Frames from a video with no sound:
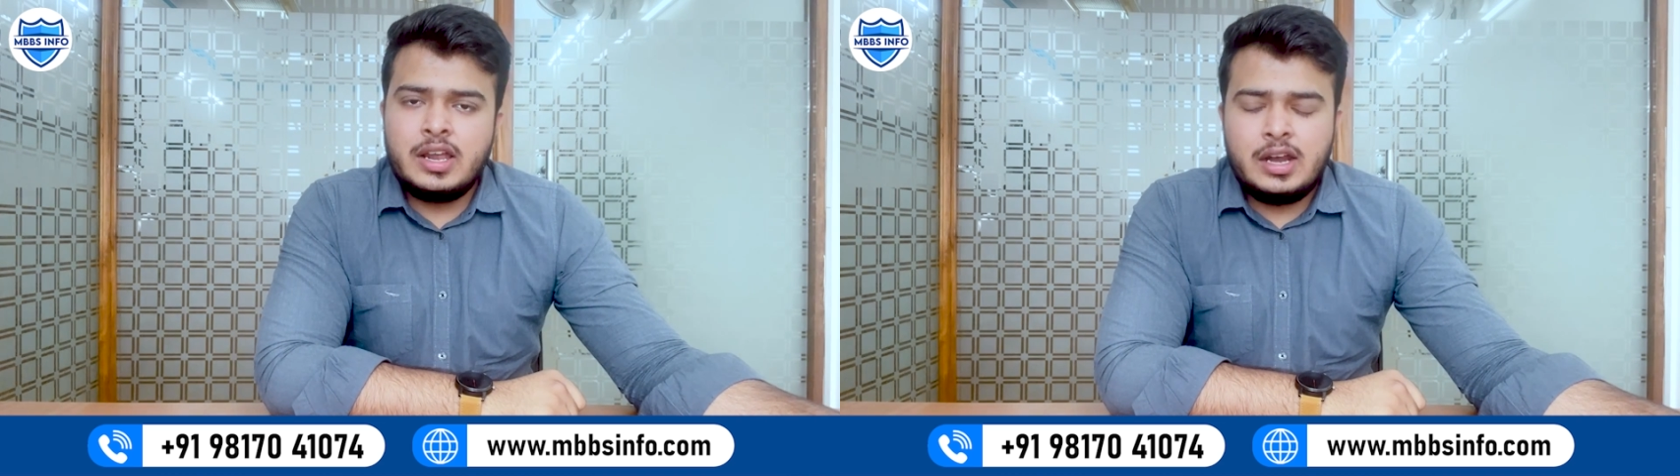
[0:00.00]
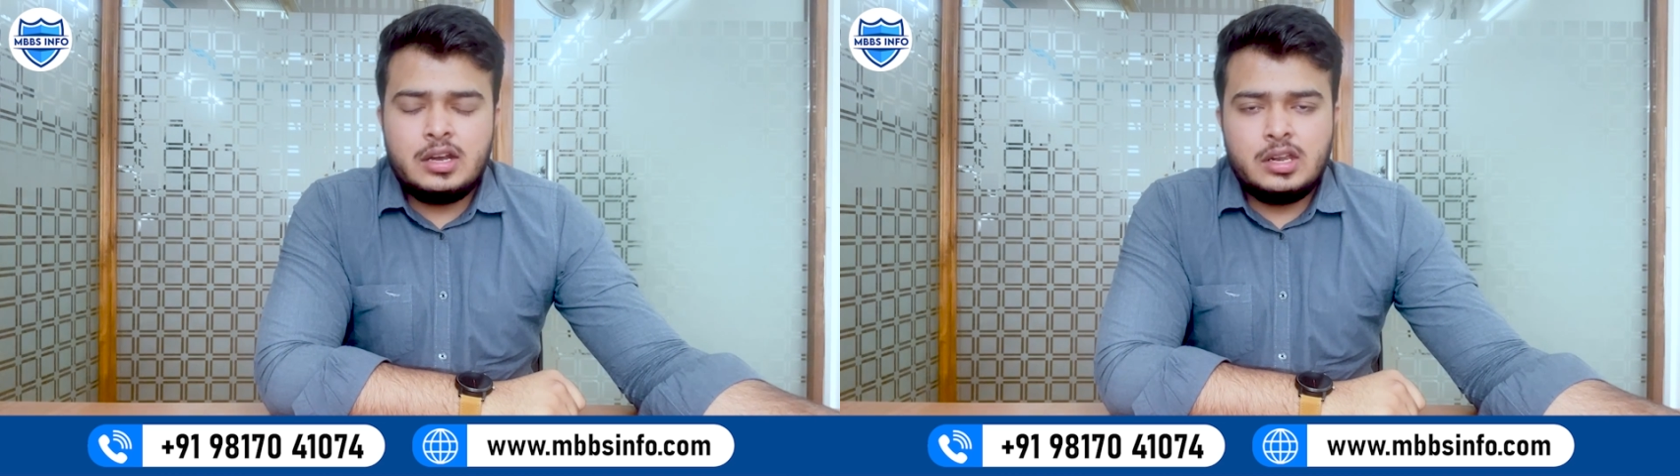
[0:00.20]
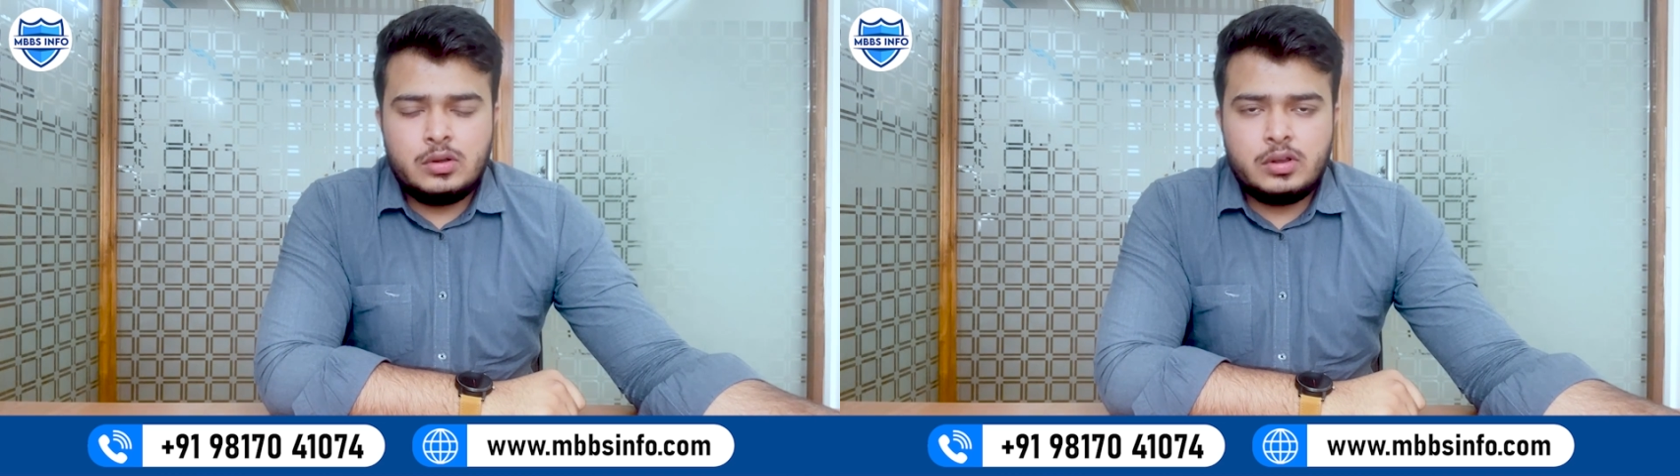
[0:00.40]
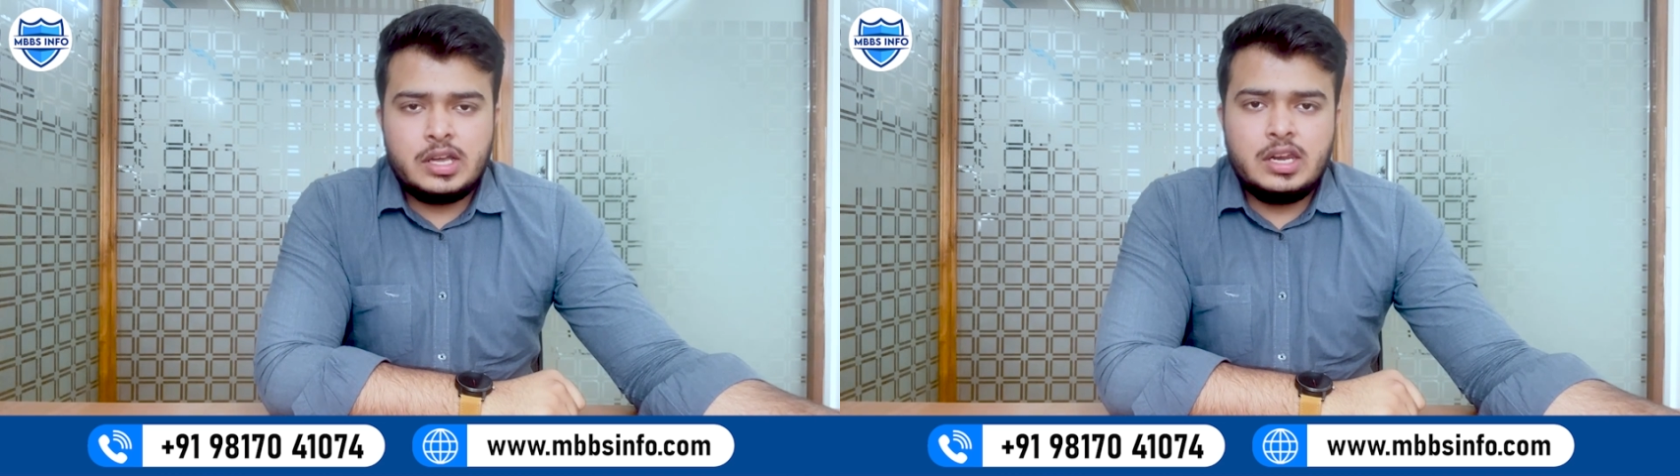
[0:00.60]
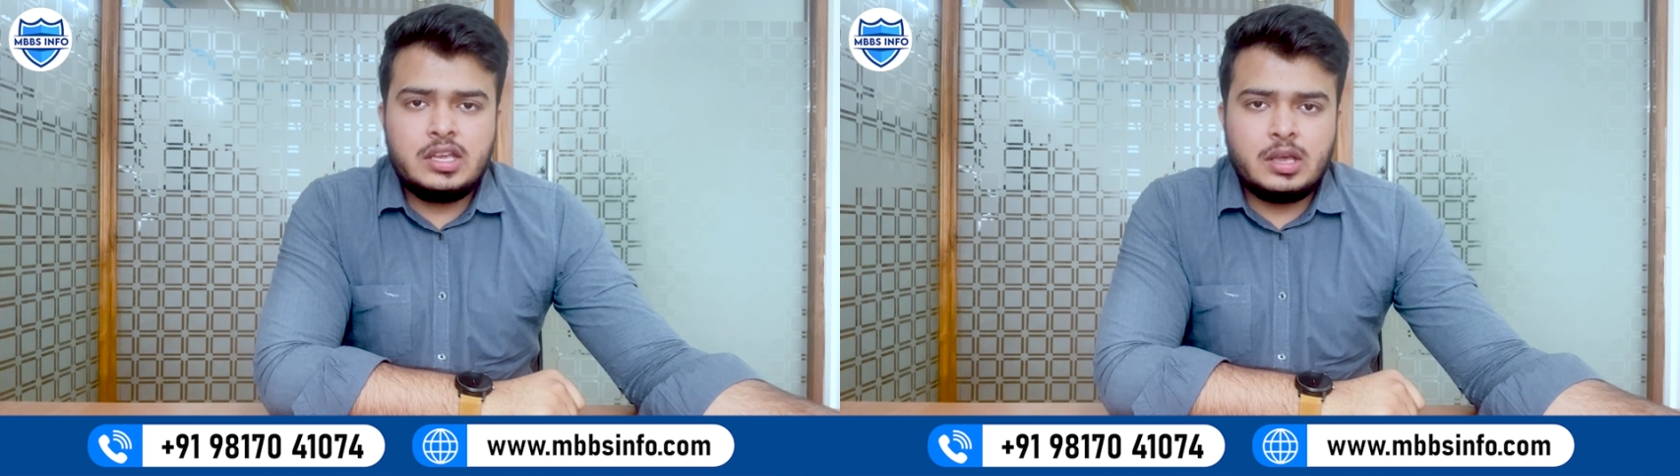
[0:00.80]
and
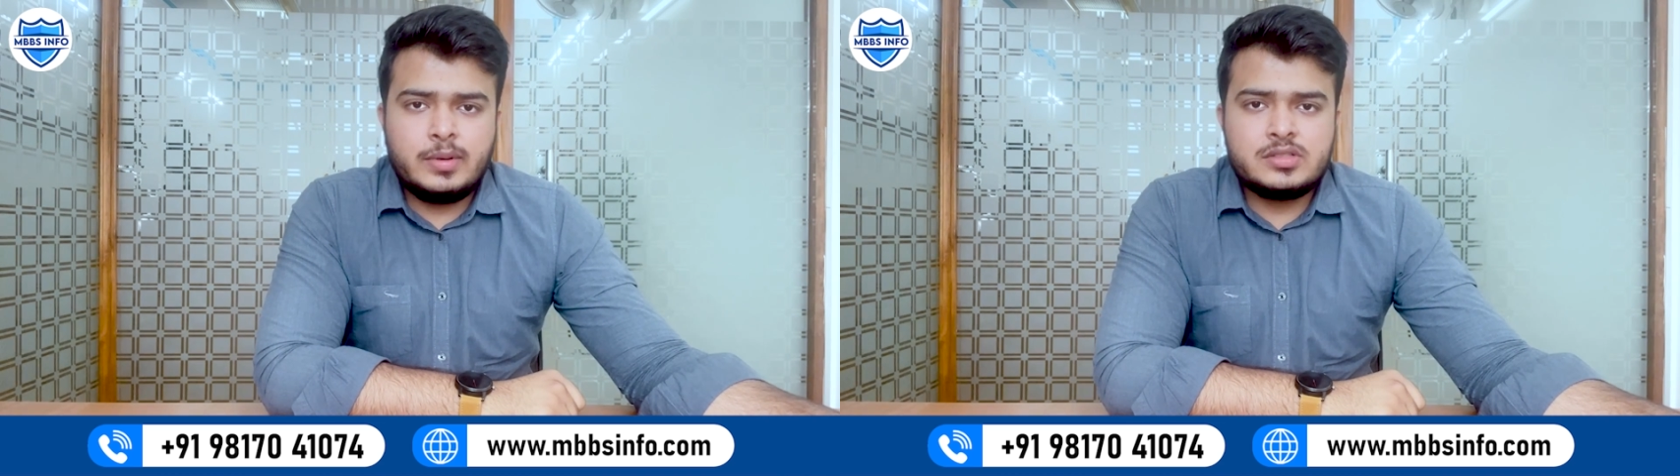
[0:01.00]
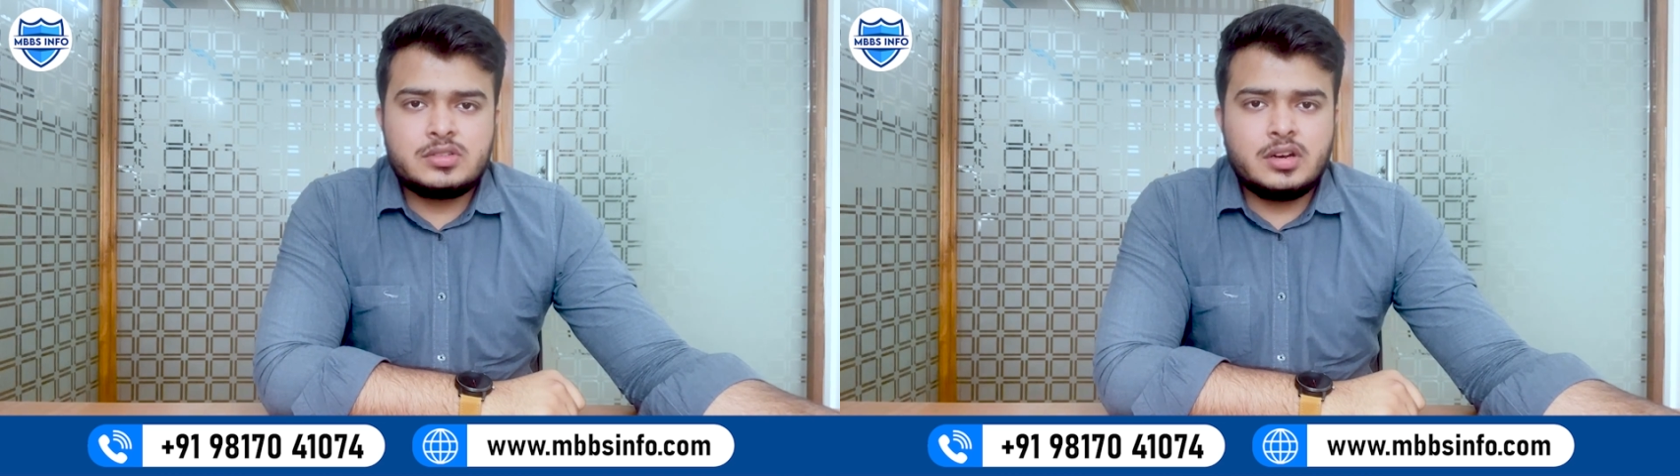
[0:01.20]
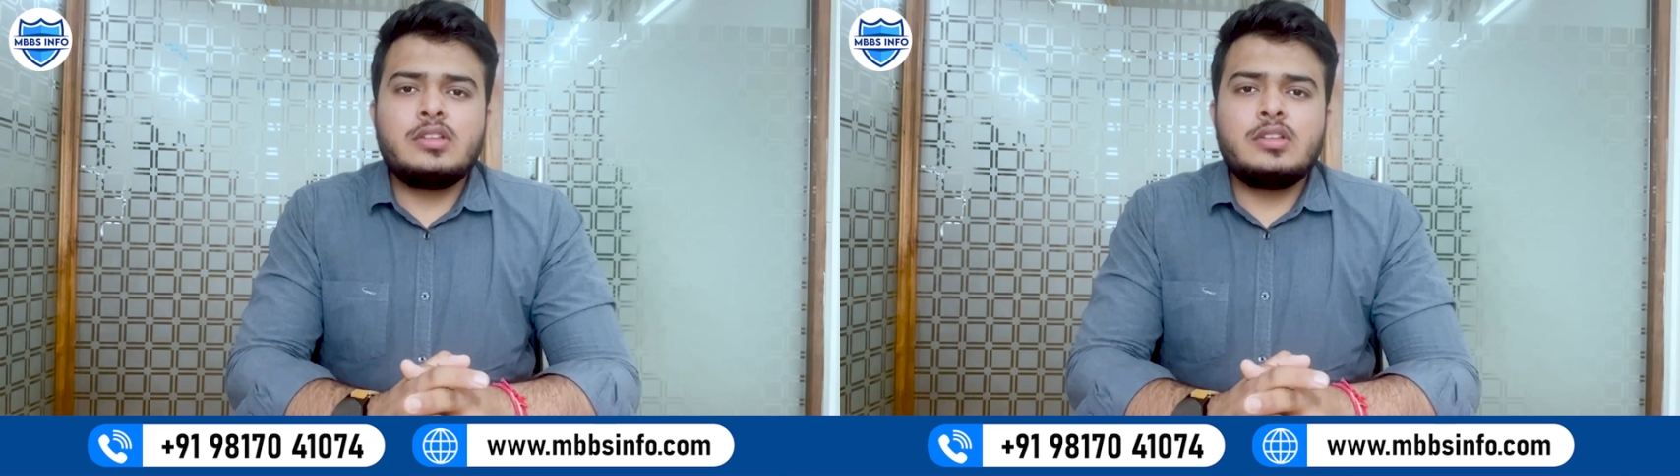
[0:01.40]
inorganic chemistry.